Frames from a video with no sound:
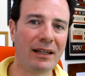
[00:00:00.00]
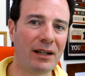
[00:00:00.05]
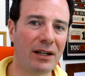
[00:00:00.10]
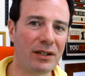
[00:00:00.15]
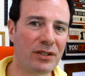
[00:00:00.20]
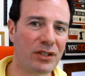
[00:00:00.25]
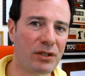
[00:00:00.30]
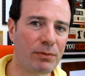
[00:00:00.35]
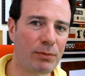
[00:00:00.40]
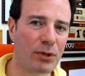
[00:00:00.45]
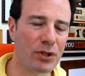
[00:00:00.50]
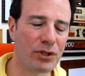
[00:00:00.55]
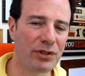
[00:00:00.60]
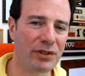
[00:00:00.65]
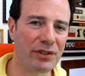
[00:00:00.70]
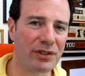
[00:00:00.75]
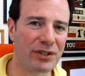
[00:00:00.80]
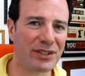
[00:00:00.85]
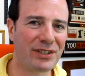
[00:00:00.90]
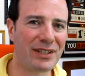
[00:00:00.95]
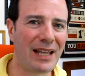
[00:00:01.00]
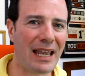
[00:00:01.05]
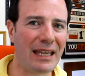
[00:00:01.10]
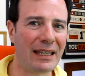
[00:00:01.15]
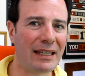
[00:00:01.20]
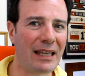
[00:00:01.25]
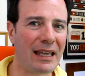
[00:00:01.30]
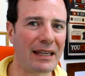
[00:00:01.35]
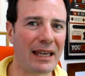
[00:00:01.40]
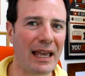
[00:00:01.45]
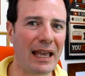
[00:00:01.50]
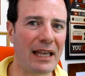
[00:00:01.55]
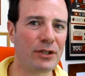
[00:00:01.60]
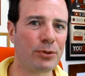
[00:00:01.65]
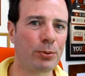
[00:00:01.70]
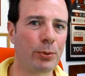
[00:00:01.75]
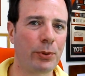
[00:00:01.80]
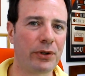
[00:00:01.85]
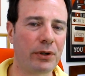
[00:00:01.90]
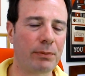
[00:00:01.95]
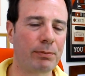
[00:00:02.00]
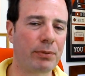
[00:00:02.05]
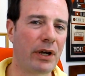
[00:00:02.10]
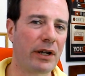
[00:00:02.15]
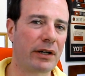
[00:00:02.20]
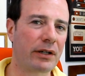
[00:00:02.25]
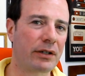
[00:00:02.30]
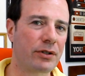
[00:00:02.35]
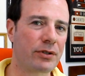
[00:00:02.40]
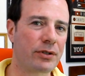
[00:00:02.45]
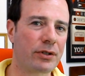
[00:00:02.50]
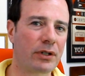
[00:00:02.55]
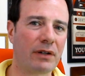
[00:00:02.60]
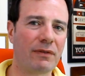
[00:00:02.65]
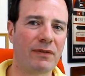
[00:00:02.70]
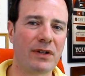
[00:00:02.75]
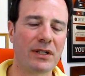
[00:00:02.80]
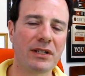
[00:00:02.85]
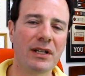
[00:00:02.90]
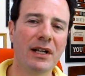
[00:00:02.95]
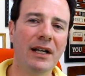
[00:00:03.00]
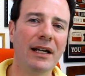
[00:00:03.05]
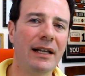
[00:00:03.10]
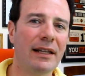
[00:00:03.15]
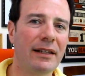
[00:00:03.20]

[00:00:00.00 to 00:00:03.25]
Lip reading: customers and they're staying engaged with your product or service